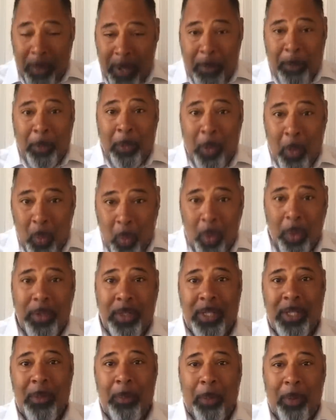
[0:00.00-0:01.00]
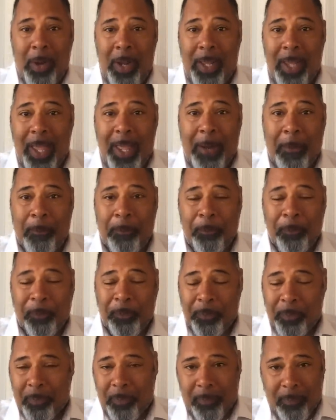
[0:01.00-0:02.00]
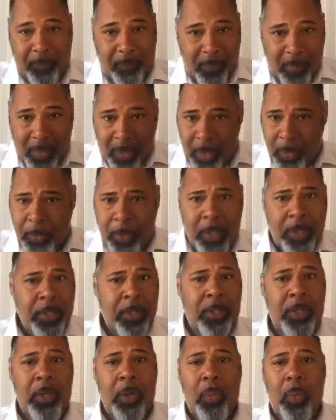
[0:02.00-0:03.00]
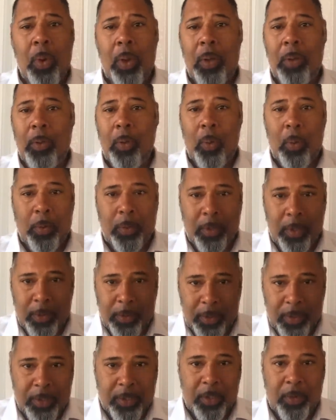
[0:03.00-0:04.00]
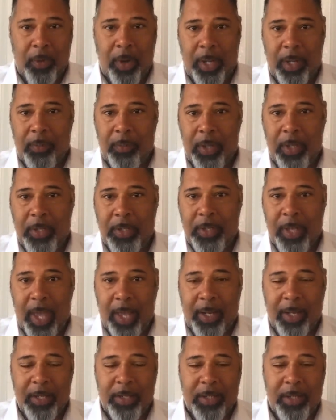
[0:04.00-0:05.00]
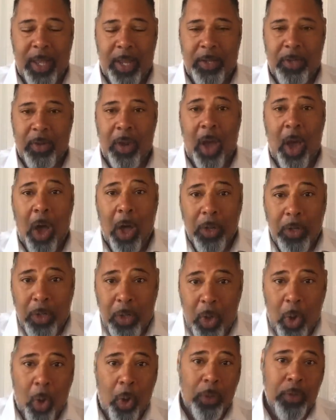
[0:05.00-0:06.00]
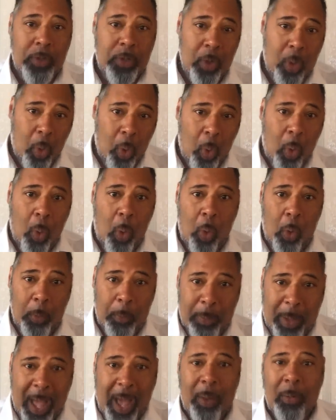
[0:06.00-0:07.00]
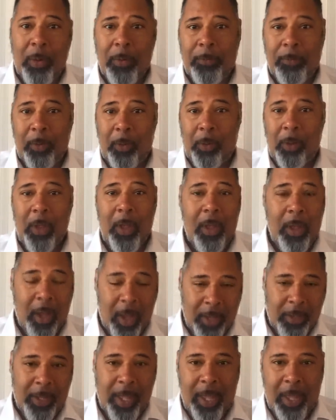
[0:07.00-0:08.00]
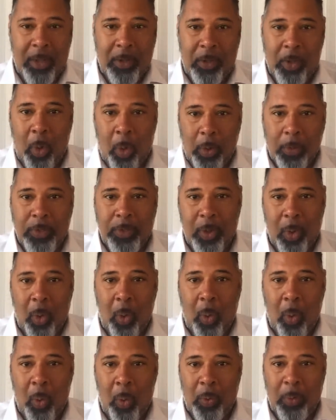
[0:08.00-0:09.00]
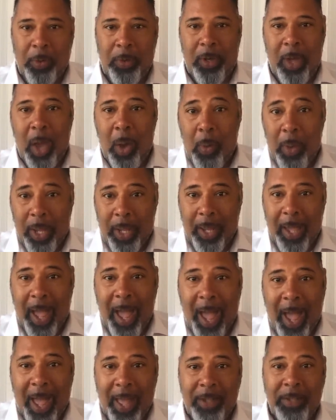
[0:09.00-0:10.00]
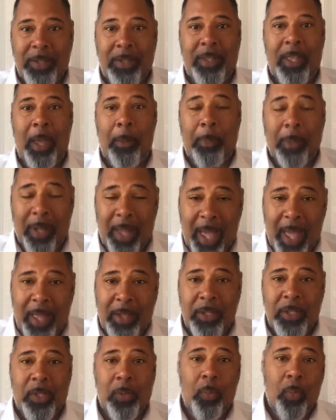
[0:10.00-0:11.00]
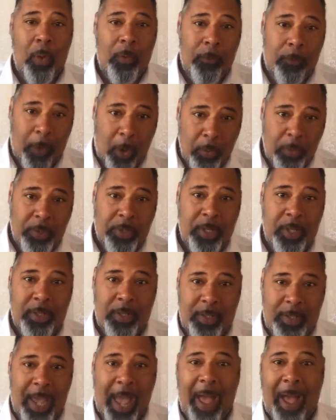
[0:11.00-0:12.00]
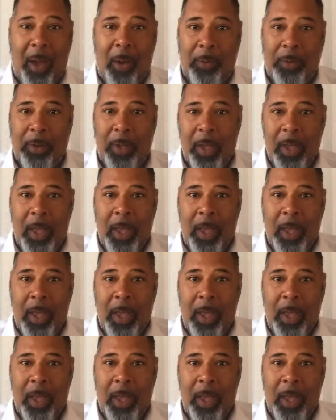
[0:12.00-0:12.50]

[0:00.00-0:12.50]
people that want to bring in this new world order, this great reset, etc., are not all powerful and they are not all knowing. And their plans were voted down